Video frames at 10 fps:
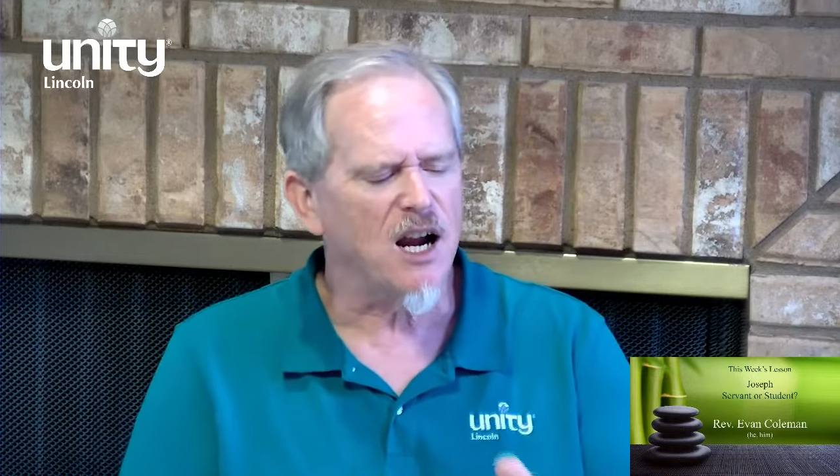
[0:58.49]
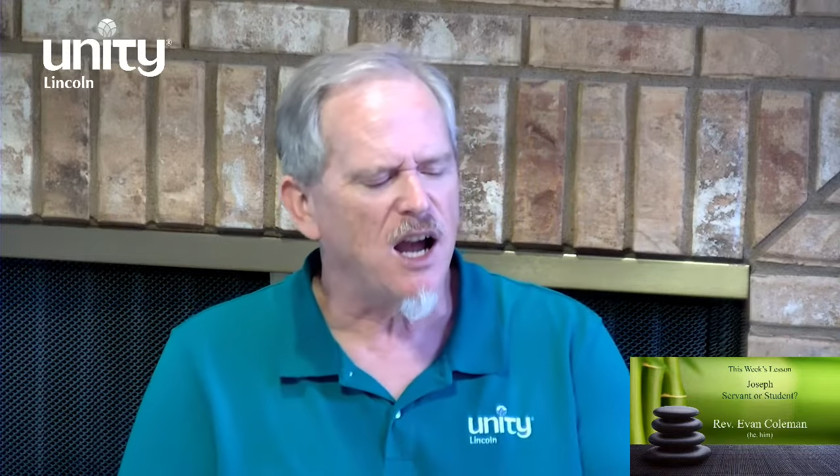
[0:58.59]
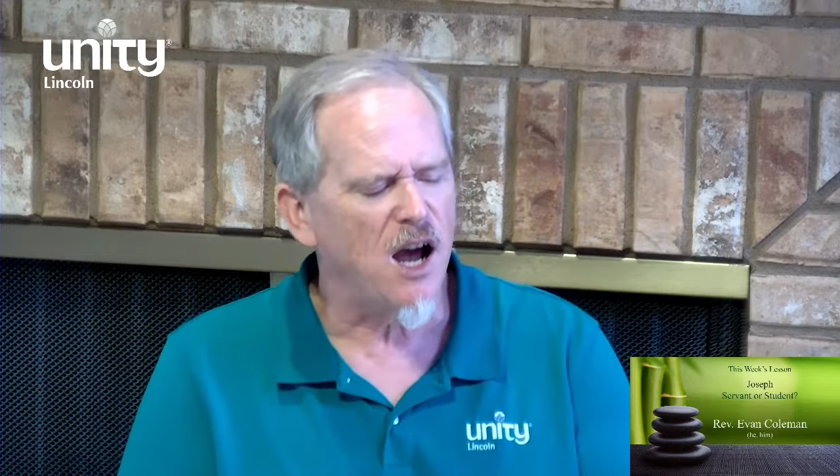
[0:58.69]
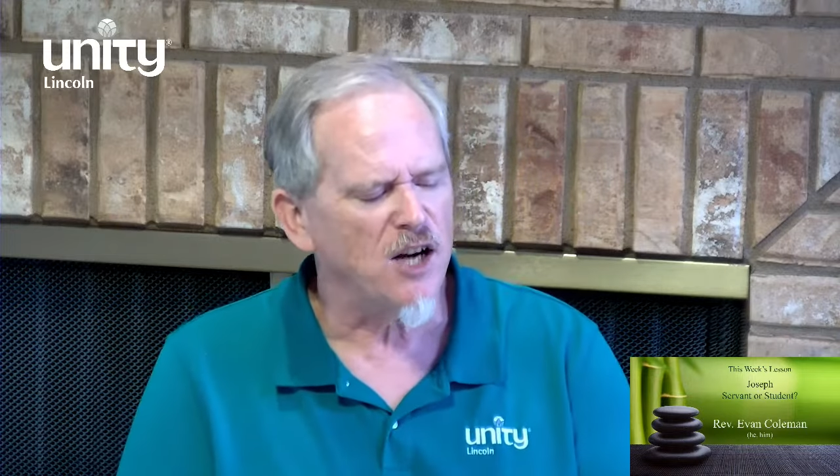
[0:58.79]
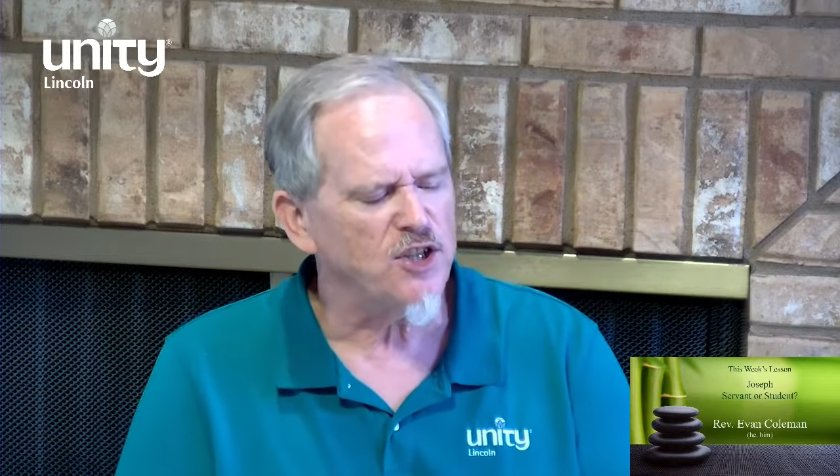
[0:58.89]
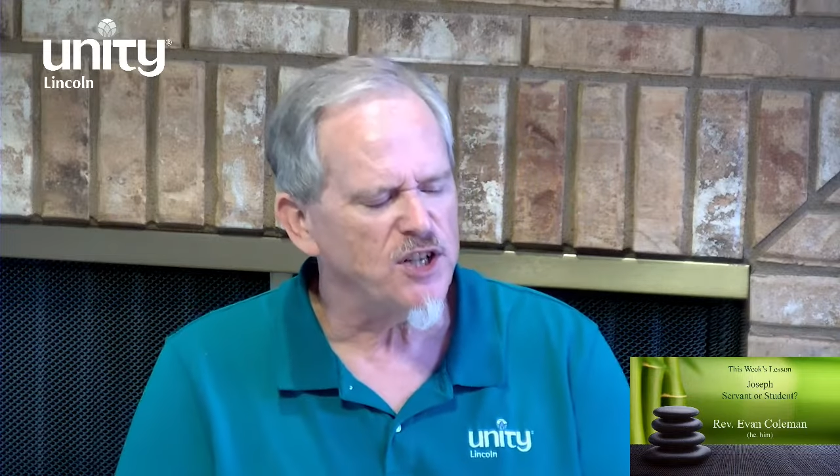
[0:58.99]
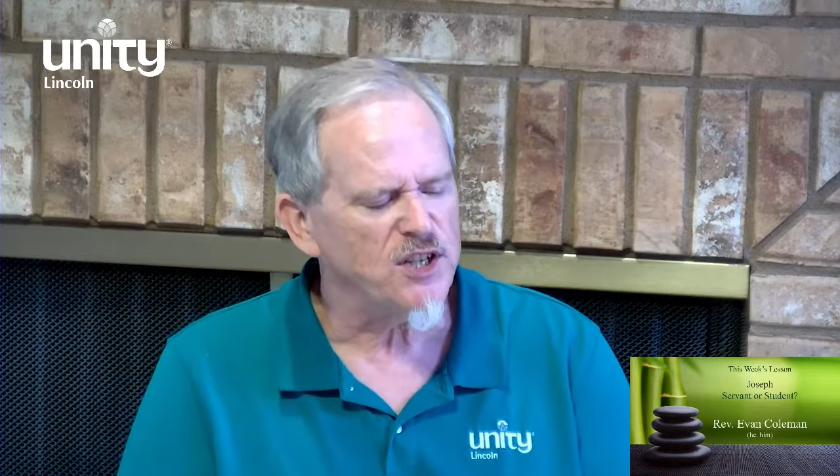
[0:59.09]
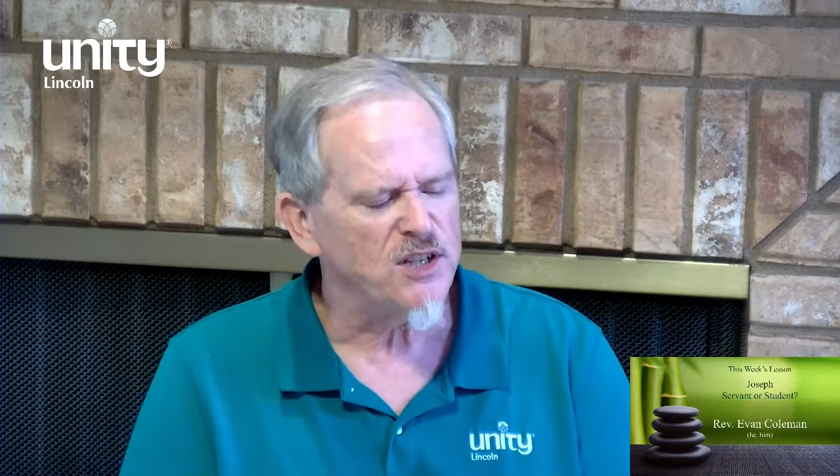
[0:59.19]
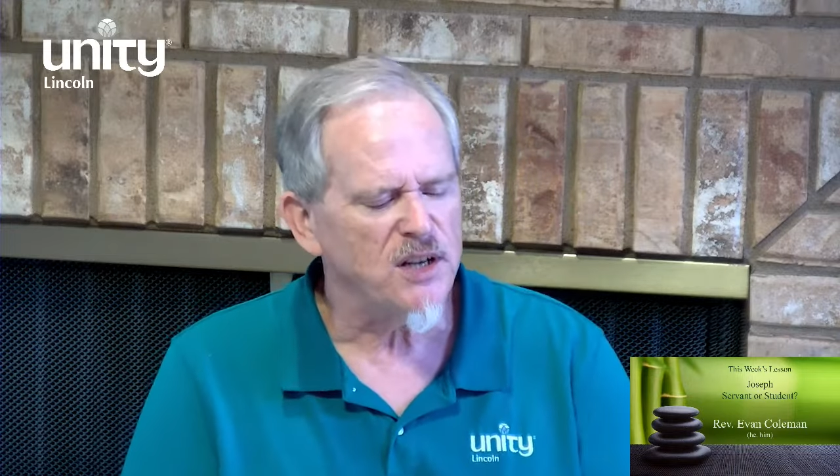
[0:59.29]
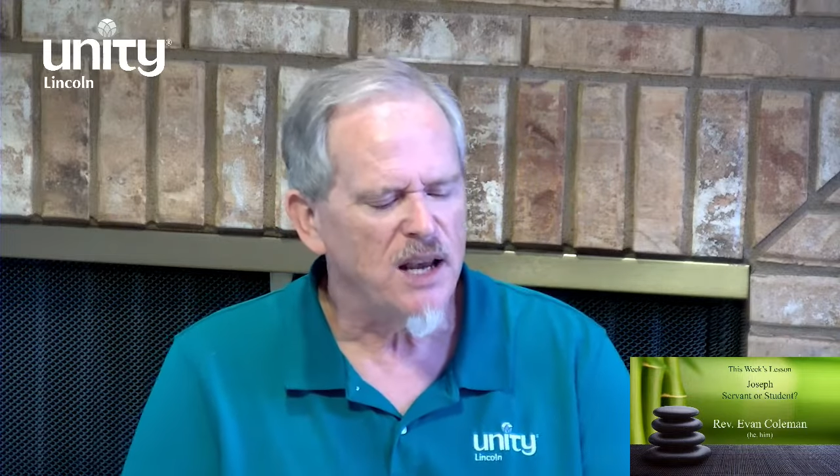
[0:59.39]

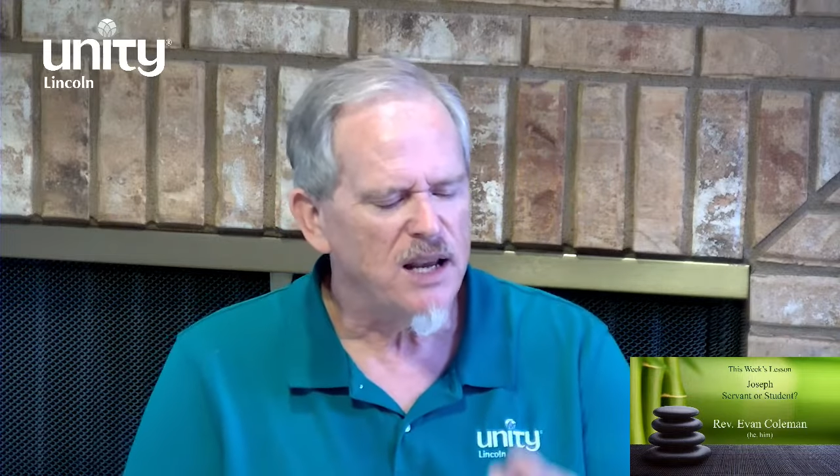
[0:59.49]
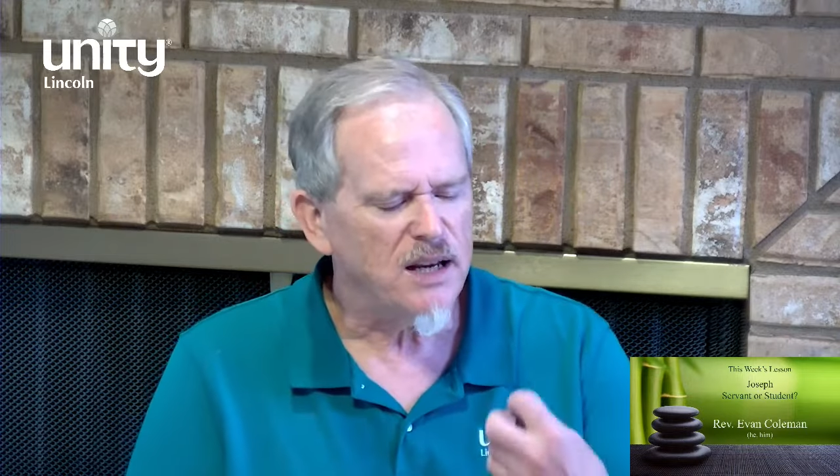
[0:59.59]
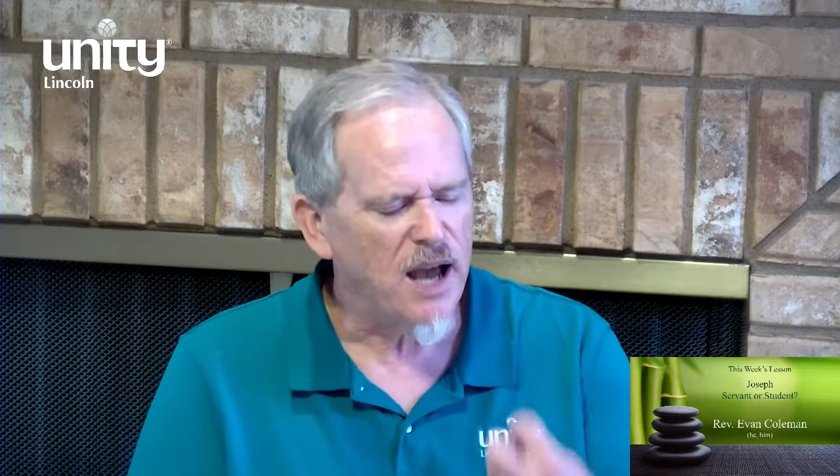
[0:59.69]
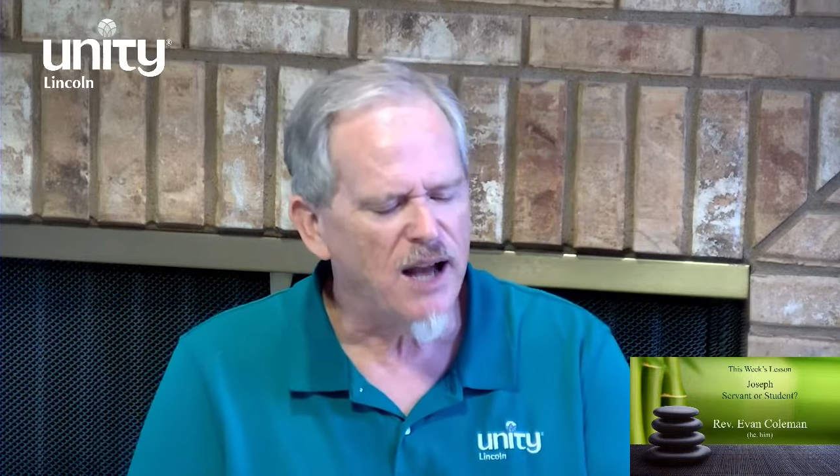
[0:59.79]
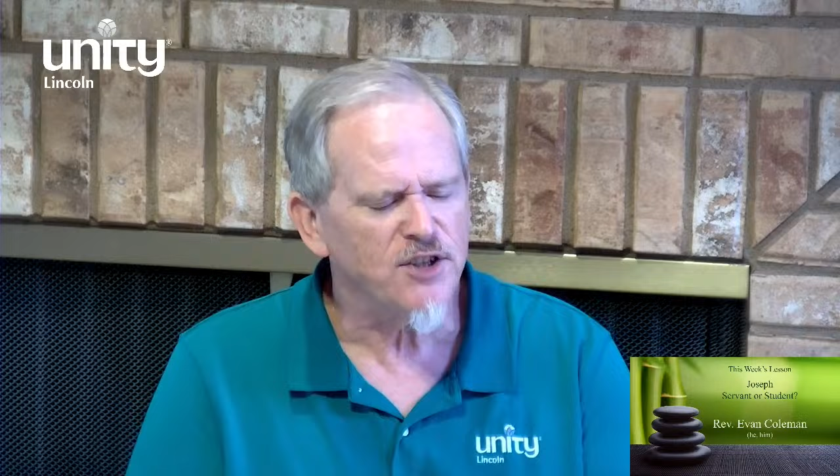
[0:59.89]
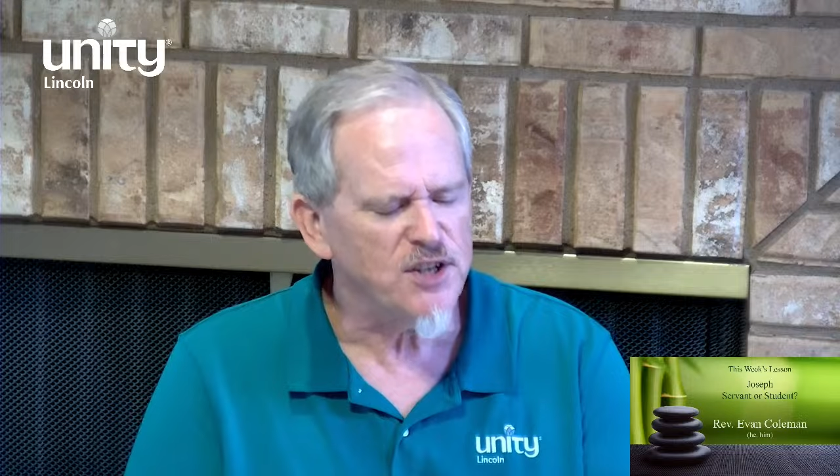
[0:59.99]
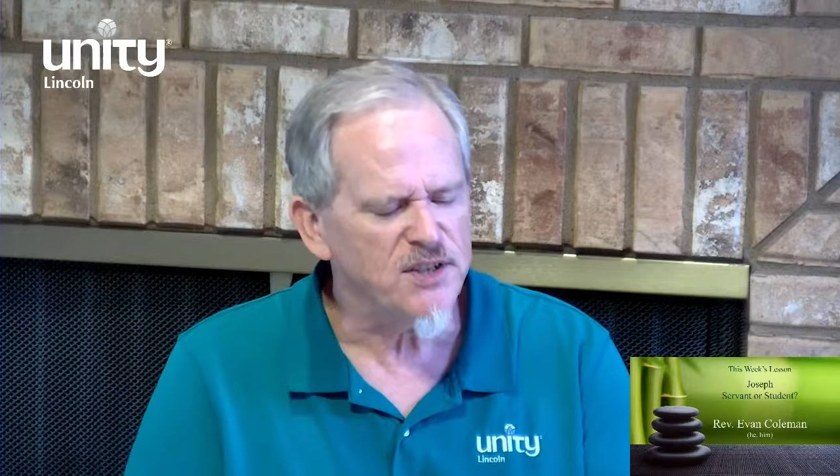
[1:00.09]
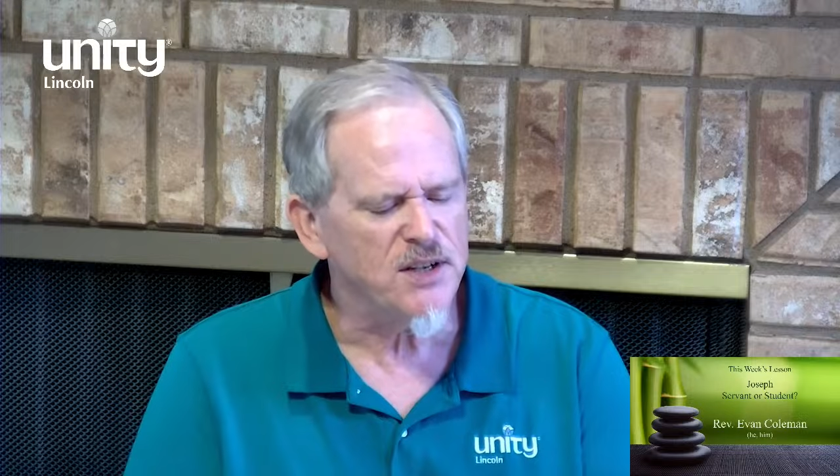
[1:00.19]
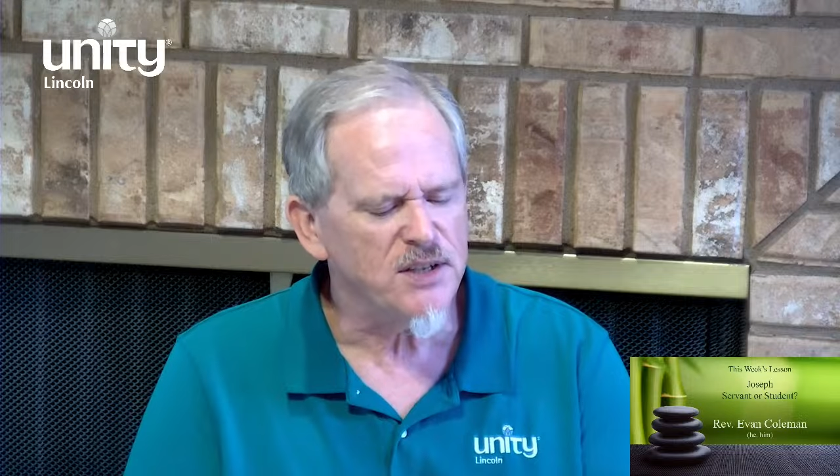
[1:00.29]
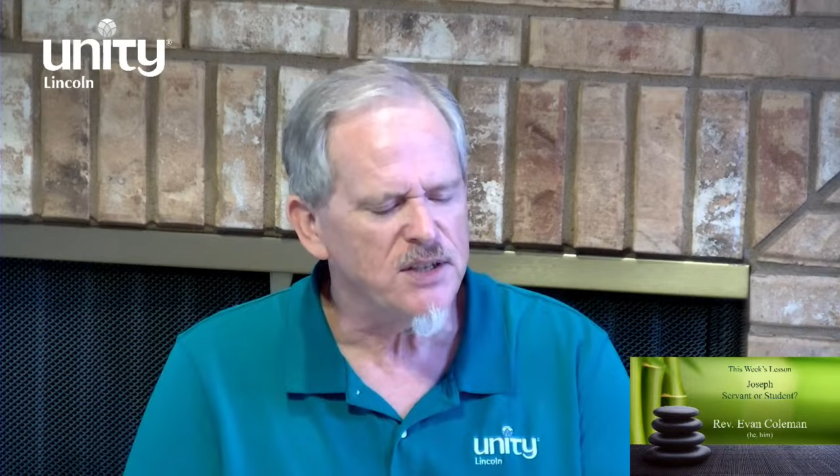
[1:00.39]
conscious
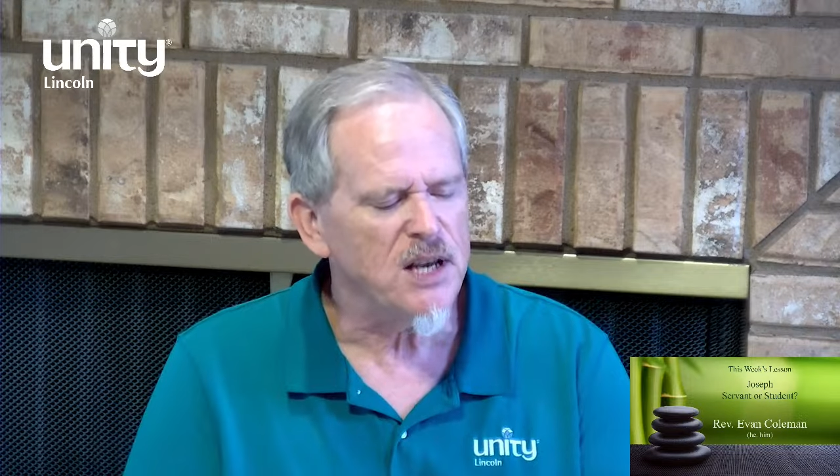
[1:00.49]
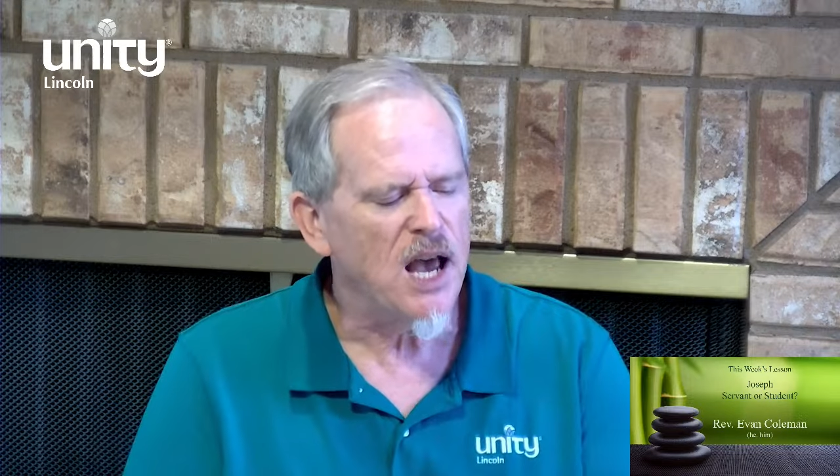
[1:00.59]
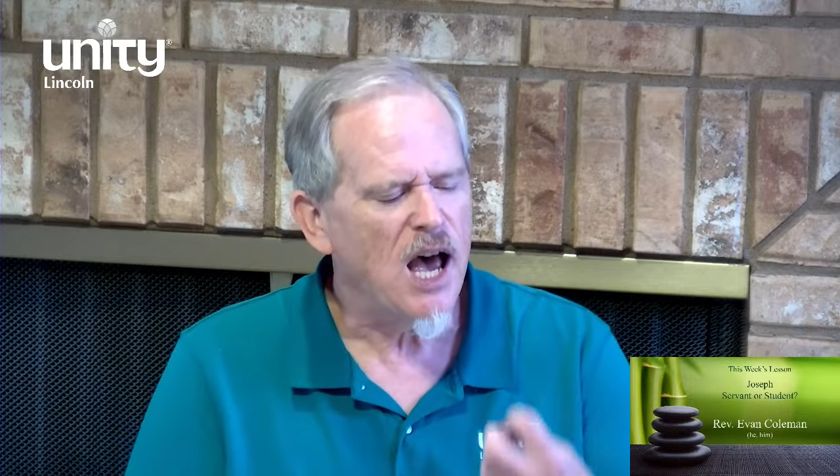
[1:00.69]
consciousness